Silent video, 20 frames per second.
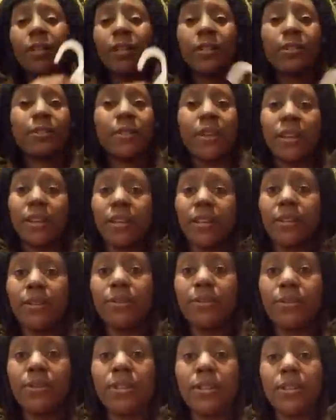It's that
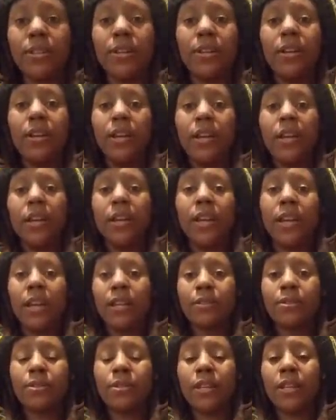easy
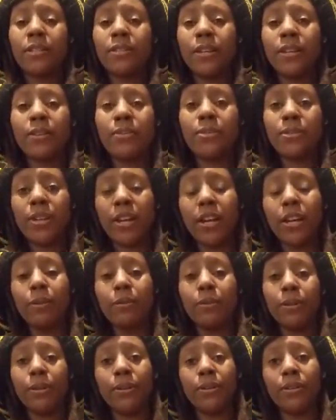it's it takes
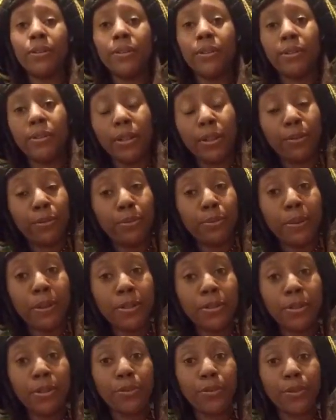time though,
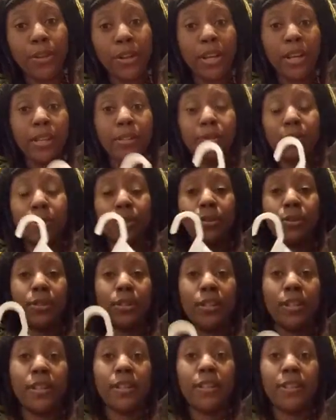especially if you're hand
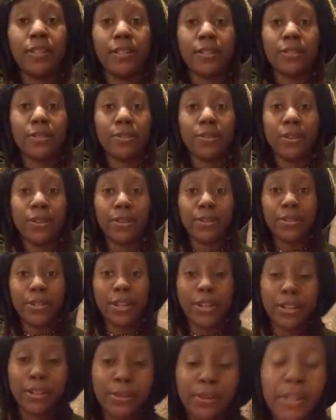sewing it. It takes a lot of
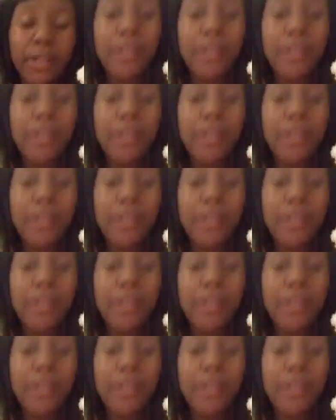time.